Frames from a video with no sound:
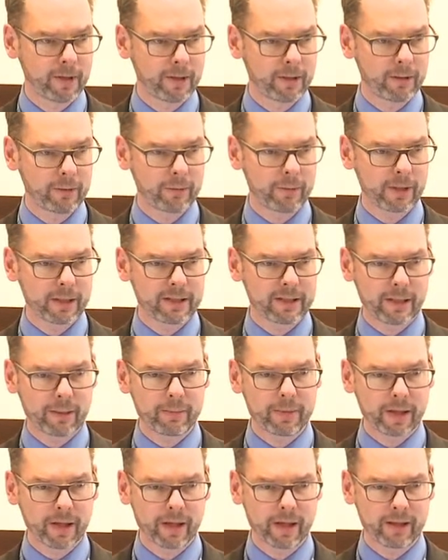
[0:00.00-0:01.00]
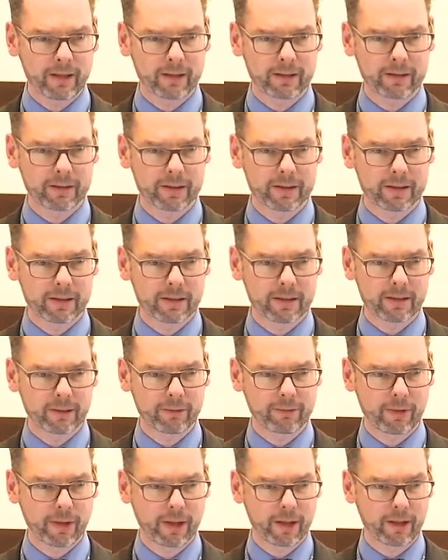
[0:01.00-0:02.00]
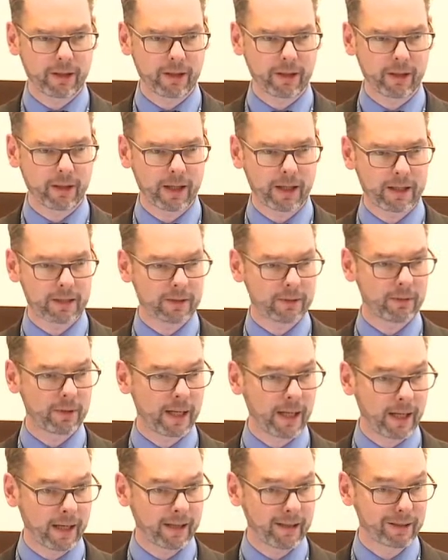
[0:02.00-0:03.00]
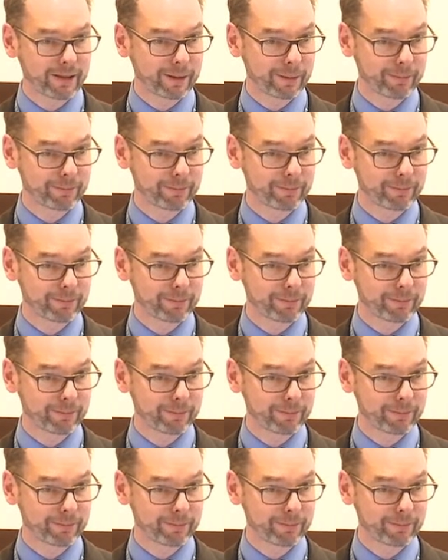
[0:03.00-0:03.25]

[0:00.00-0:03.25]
Well, someday this flying car has to land,